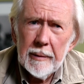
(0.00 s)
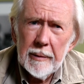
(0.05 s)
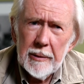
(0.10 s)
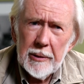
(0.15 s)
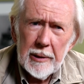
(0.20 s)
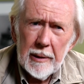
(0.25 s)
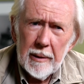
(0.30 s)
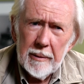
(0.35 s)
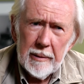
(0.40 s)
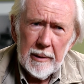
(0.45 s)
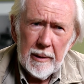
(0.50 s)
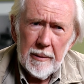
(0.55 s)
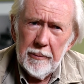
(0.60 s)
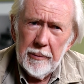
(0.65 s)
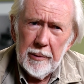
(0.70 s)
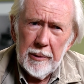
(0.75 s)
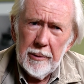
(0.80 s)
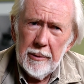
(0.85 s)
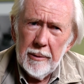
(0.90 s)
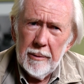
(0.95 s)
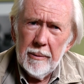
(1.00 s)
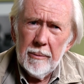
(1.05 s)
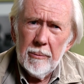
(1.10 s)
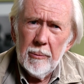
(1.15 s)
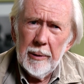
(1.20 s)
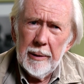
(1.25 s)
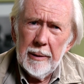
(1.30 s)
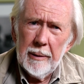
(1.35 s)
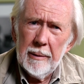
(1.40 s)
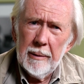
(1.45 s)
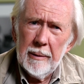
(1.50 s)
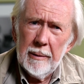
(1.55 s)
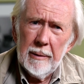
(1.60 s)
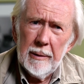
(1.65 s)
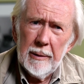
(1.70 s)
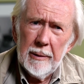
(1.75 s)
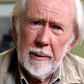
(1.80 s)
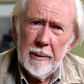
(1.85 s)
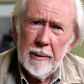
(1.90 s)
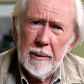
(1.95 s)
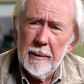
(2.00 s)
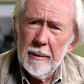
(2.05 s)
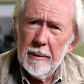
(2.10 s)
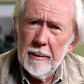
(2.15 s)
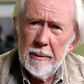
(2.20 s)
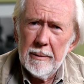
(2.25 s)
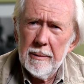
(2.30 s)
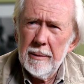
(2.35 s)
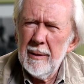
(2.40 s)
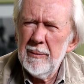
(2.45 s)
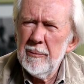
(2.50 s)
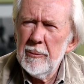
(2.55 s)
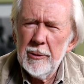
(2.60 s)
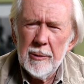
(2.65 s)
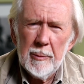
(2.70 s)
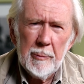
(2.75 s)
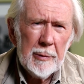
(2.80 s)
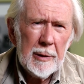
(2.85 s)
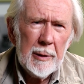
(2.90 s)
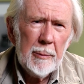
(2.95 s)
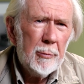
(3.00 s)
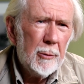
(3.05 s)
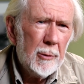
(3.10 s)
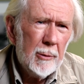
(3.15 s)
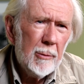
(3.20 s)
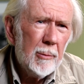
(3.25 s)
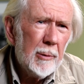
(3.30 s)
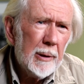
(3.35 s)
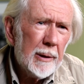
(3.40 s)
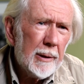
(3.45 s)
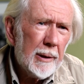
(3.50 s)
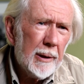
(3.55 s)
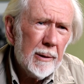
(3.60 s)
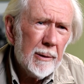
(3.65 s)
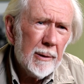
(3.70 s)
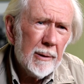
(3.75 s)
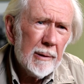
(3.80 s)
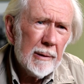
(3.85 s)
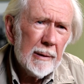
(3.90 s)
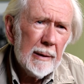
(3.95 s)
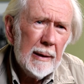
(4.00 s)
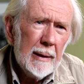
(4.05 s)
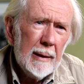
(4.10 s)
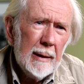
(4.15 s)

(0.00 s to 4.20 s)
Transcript: in South Africa when 70 people were killed.